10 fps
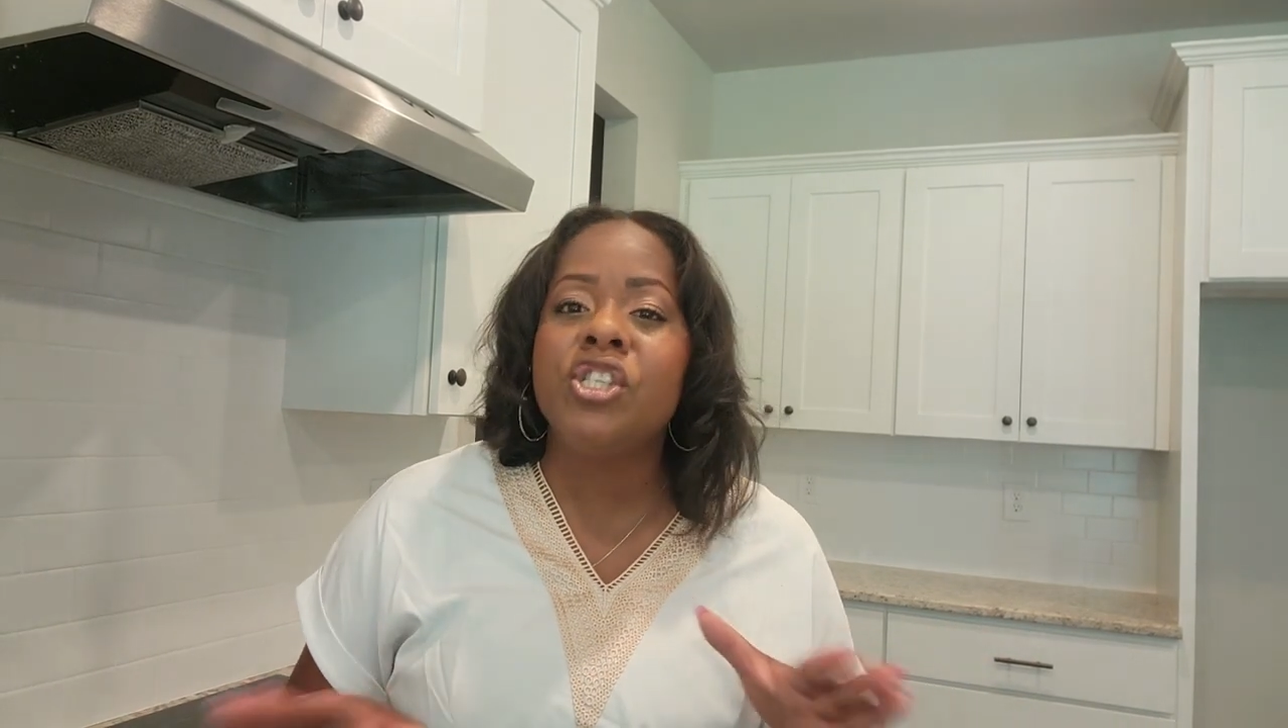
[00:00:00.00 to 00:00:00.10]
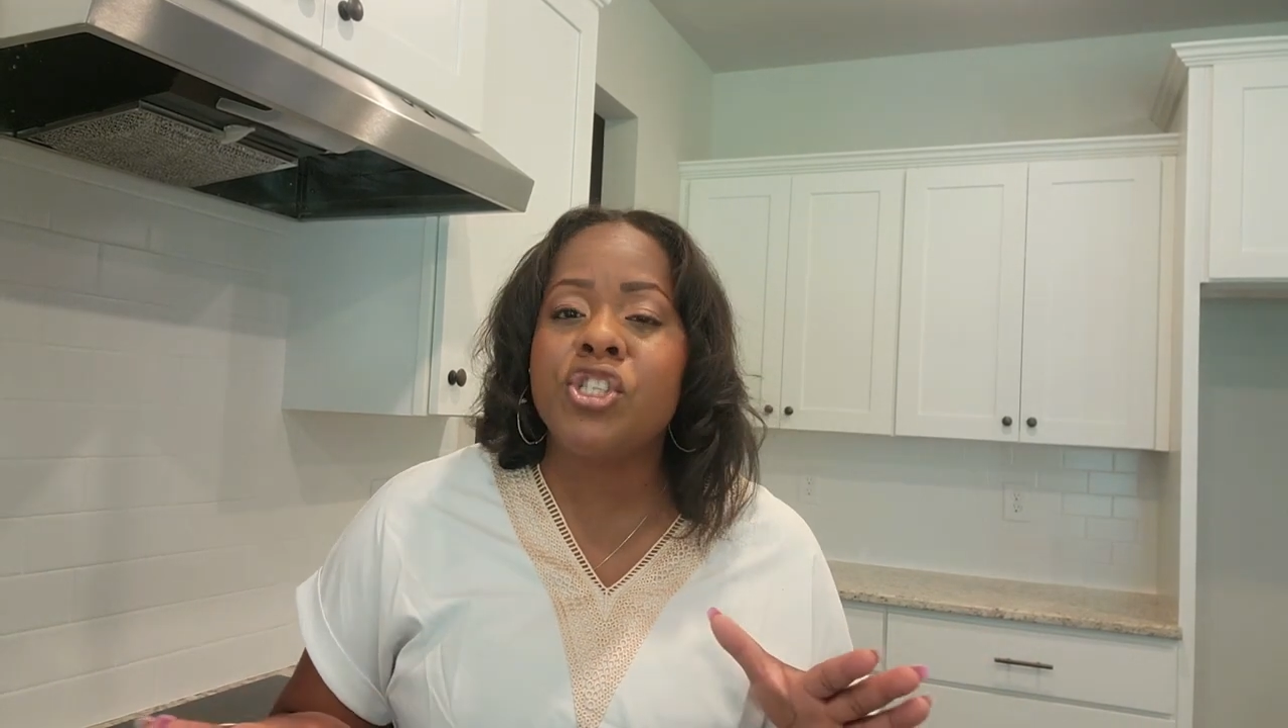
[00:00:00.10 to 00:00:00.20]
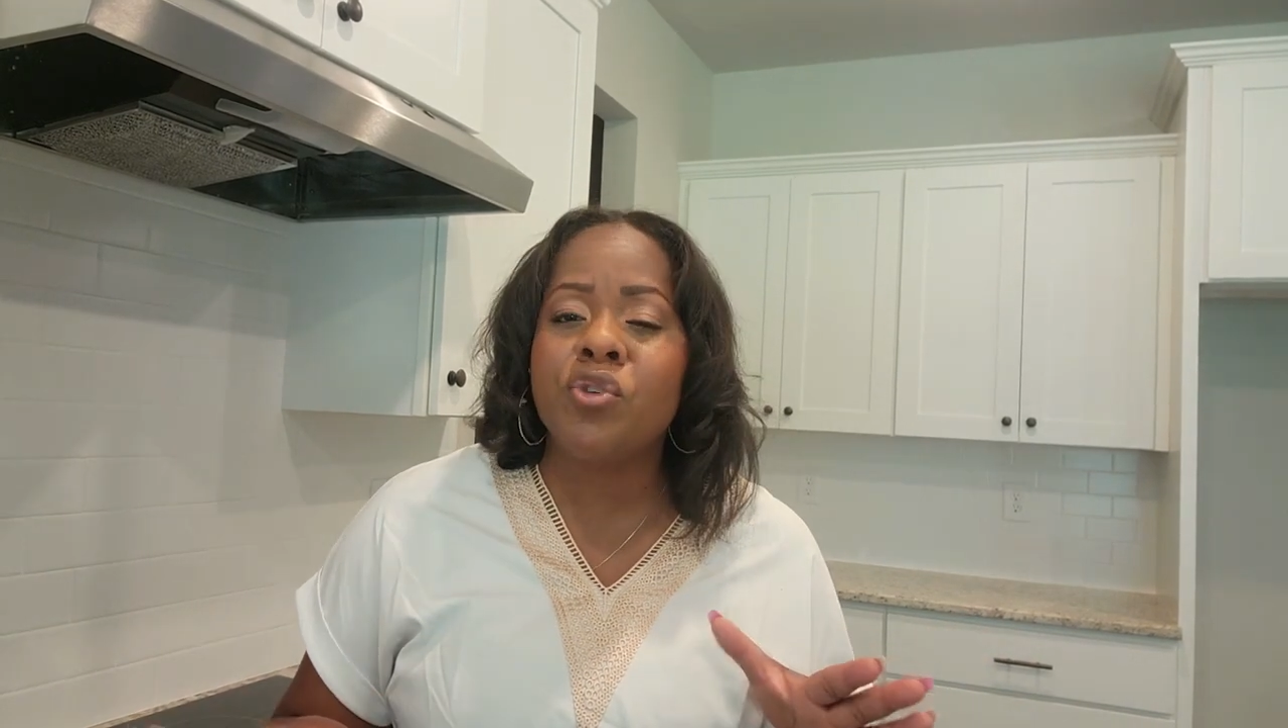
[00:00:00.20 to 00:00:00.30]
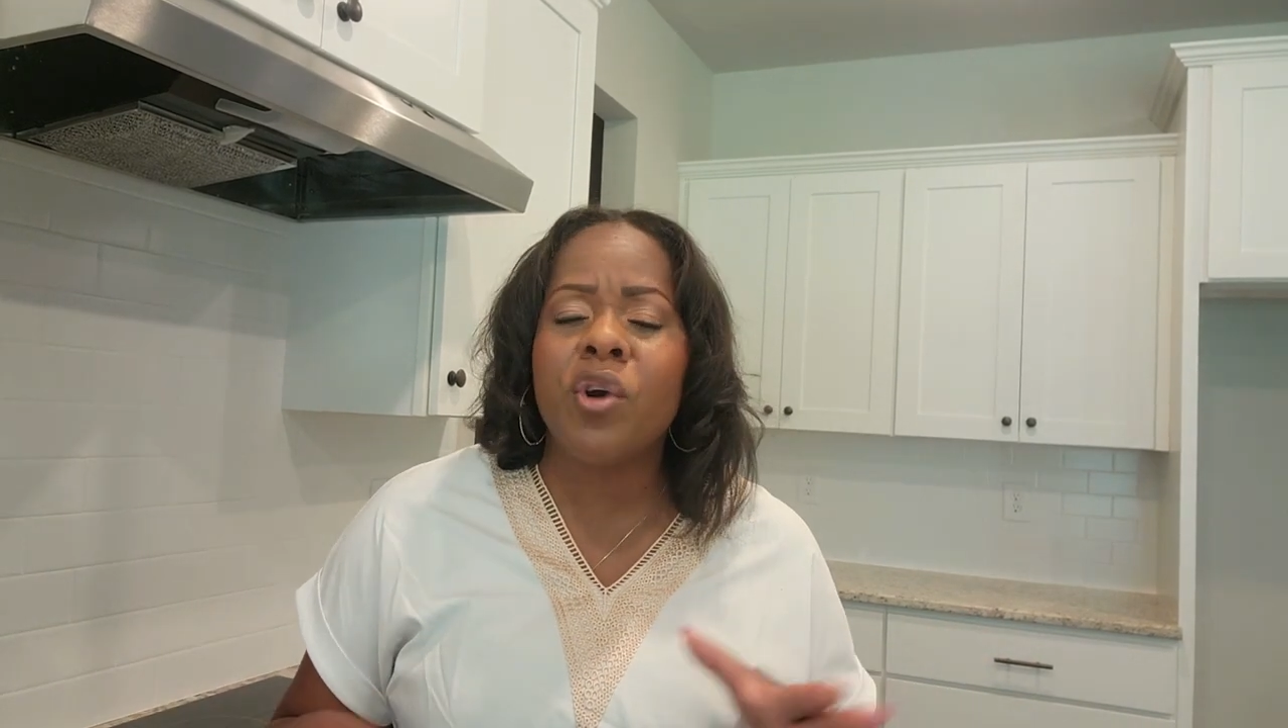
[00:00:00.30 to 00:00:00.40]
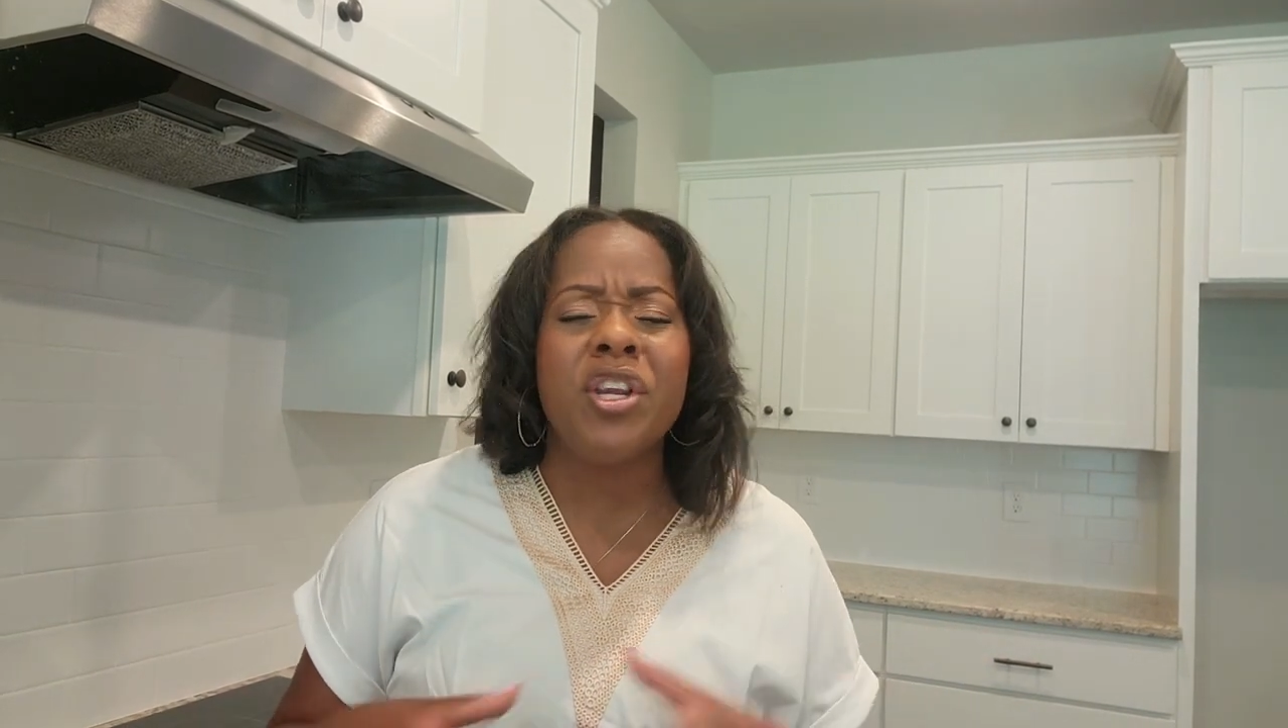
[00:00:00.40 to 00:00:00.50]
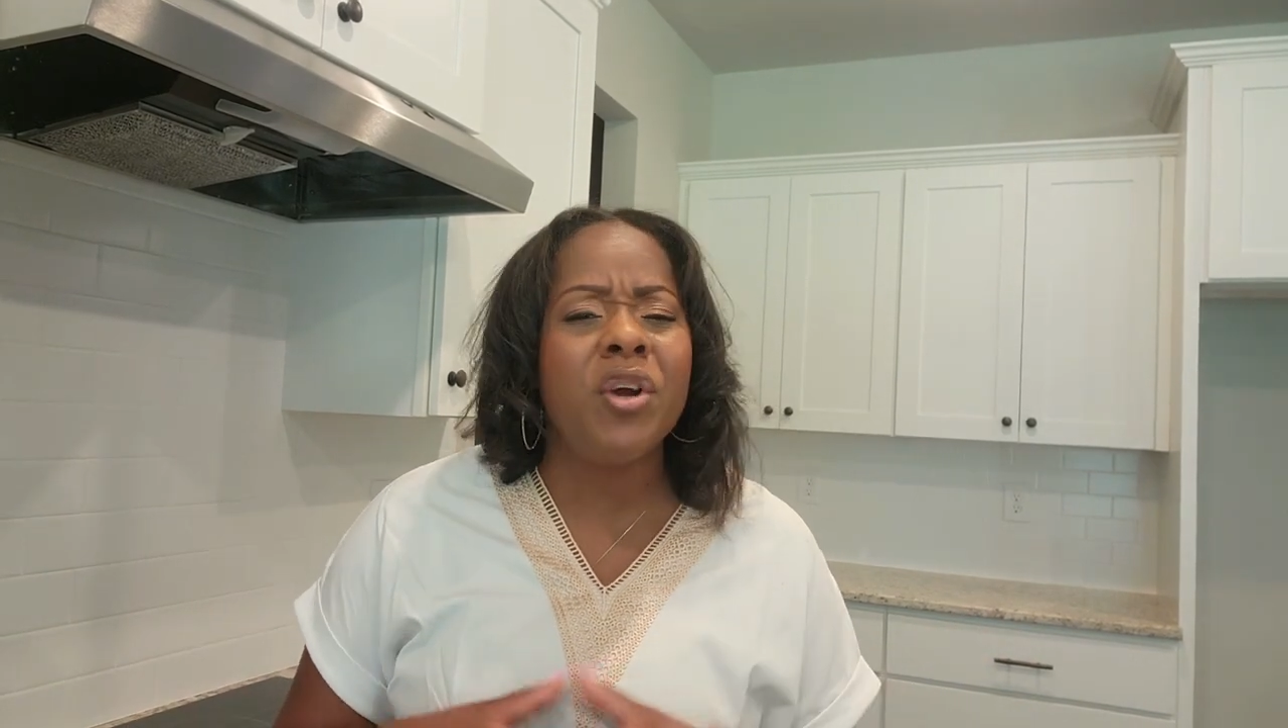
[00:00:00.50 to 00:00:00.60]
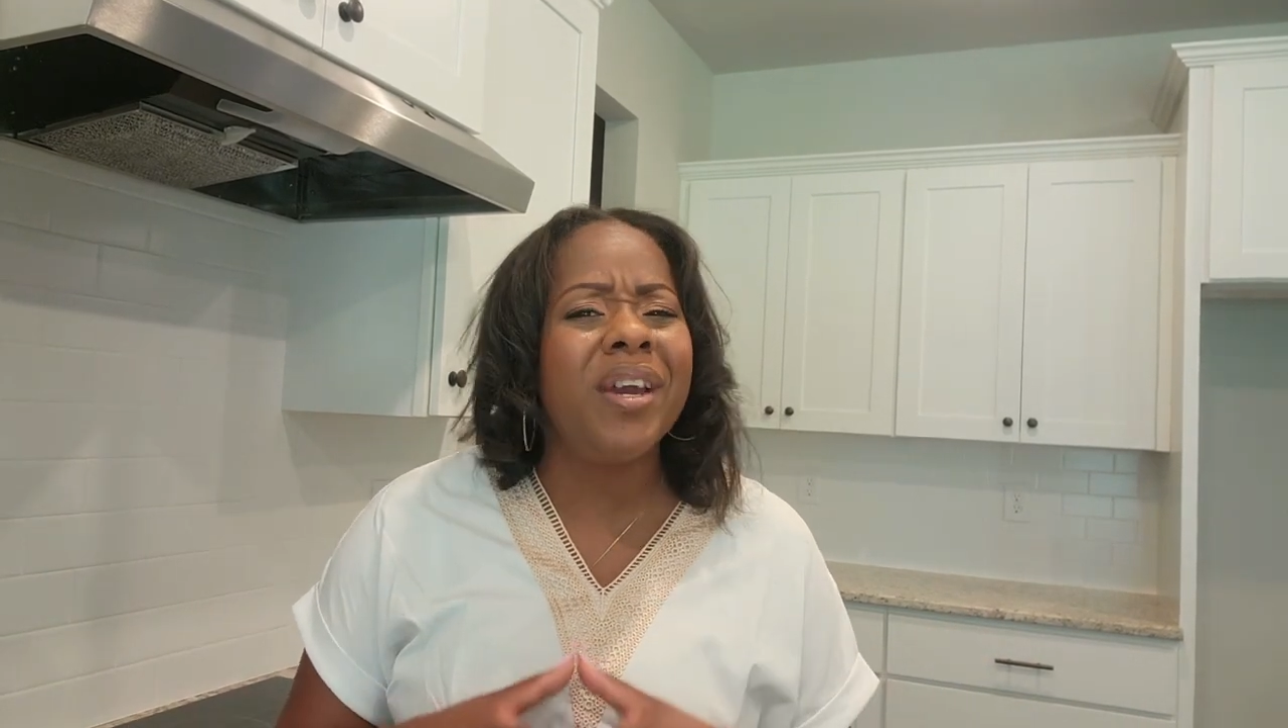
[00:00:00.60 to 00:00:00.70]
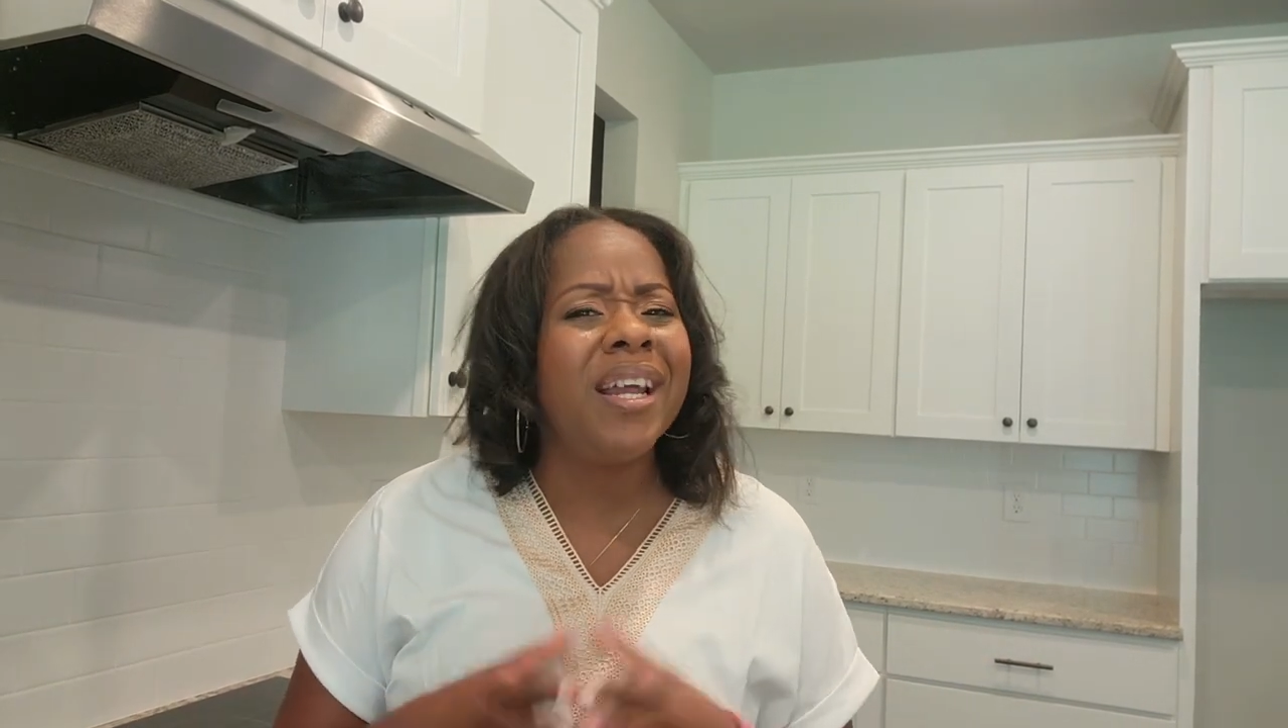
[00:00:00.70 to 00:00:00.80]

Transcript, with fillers: ensure, you know,